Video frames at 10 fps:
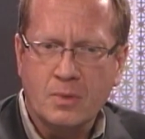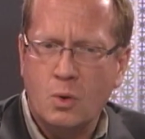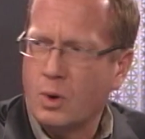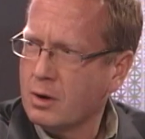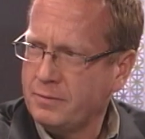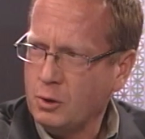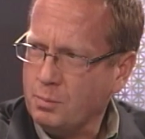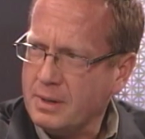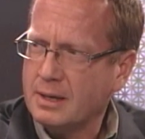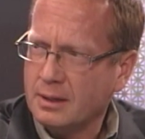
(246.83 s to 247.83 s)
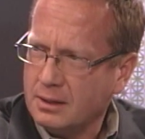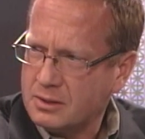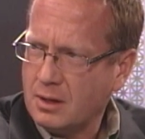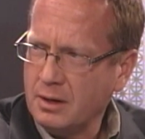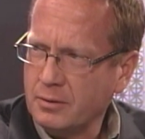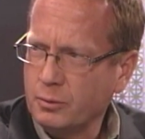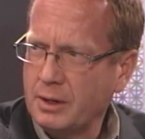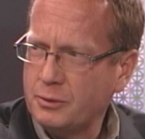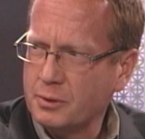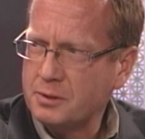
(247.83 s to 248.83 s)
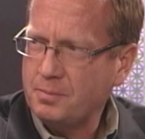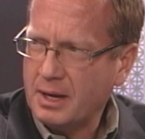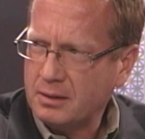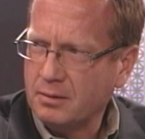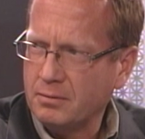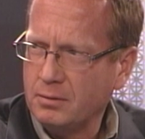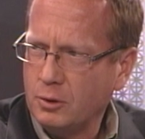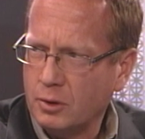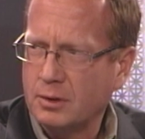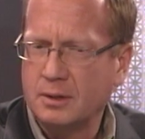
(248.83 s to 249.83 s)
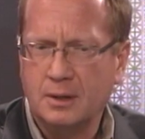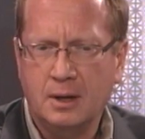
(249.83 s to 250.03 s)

where have you been, it's kind of a retrospective look,